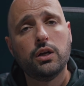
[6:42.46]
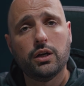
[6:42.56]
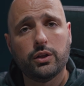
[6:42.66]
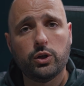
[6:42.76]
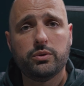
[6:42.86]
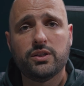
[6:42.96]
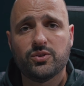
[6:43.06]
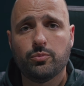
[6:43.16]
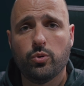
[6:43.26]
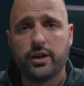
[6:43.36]
a little bit
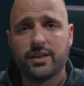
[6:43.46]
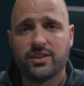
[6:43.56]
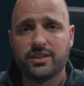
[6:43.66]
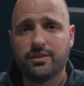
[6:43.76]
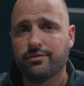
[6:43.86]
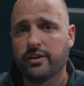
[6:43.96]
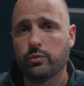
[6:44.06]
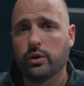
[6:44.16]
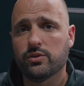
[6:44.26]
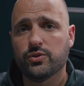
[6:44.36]
disappointed as I didn't find
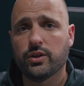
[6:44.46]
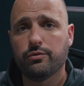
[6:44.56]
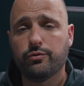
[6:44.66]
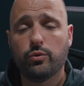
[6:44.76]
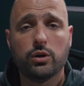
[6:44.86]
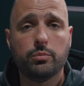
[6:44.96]
what I was looking for,